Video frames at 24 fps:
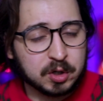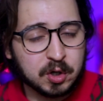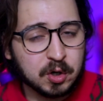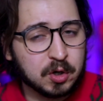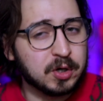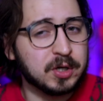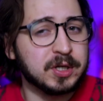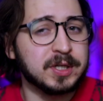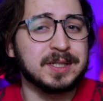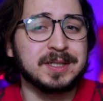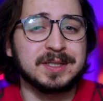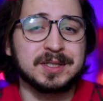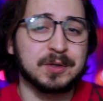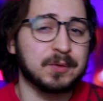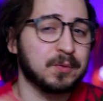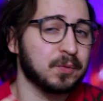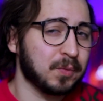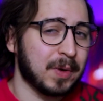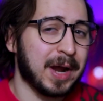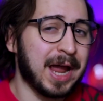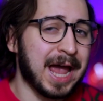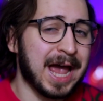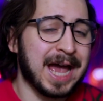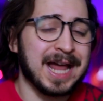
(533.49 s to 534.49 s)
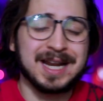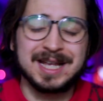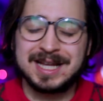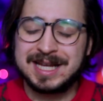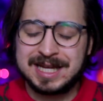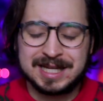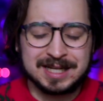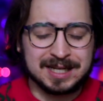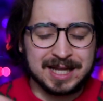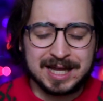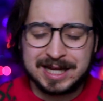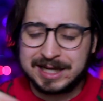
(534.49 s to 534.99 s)
good to rad
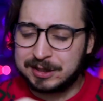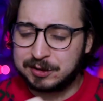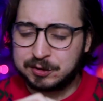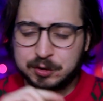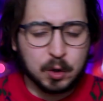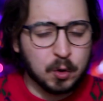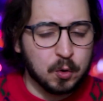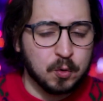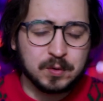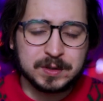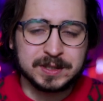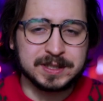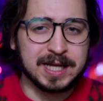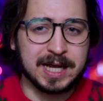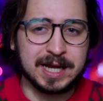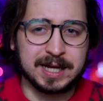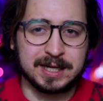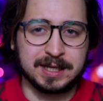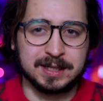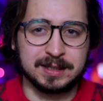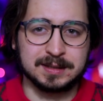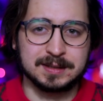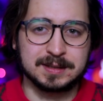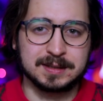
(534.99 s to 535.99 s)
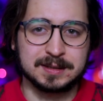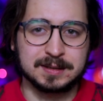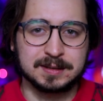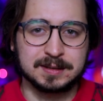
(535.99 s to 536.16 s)
in like 2 seconds.